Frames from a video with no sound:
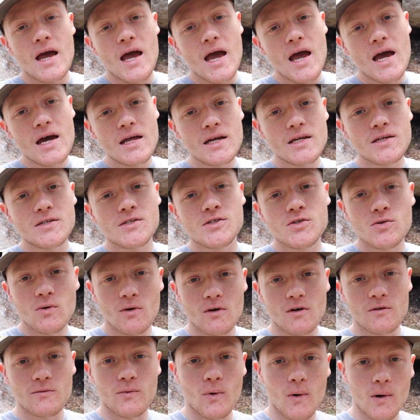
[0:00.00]
any
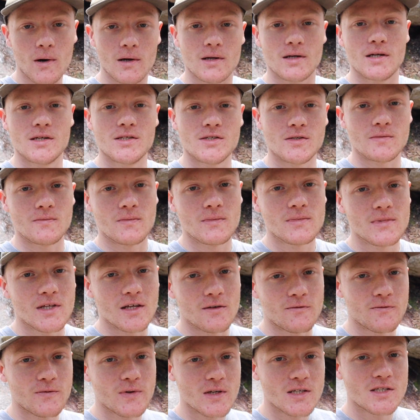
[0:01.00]
sort of organism
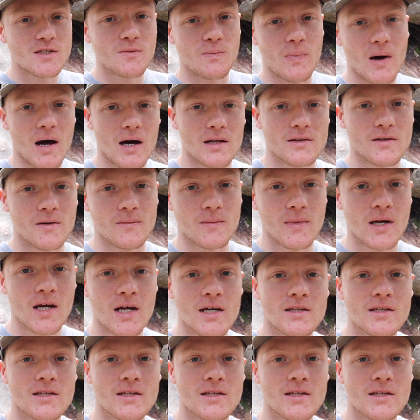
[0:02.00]
that feeds upon them.